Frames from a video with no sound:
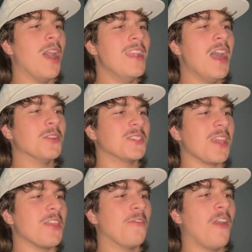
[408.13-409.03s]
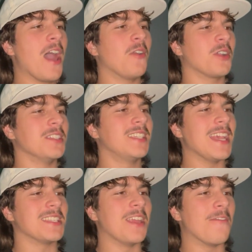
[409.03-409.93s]
announcing the final
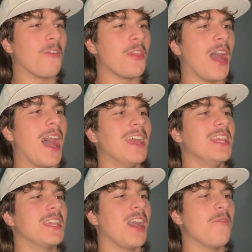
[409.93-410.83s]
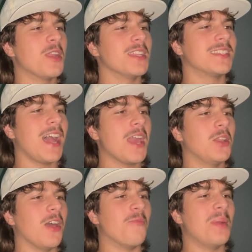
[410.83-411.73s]
contestant for the highly coveted
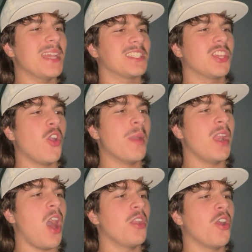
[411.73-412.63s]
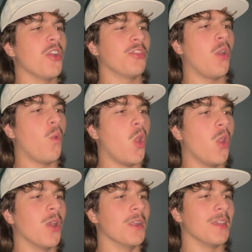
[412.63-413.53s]
title of Best Human on Earth
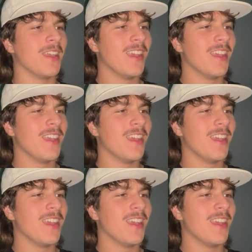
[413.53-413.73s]
award.